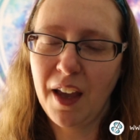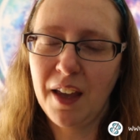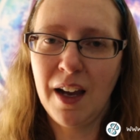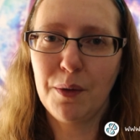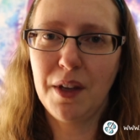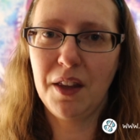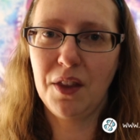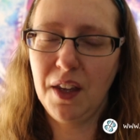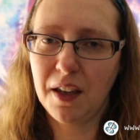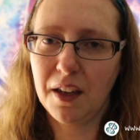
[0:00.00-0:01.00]
and how they
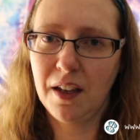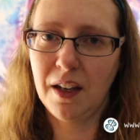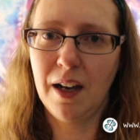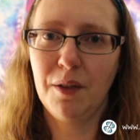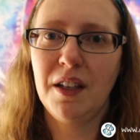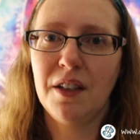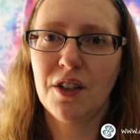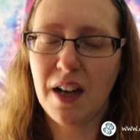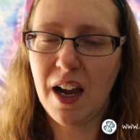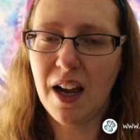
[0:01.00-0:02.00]
think and how they
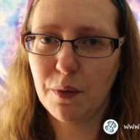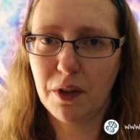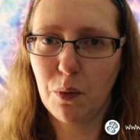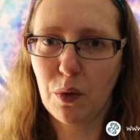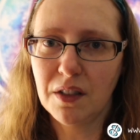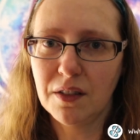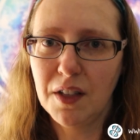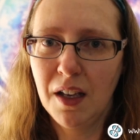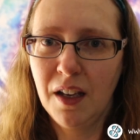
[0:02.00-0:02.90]
interact with the world.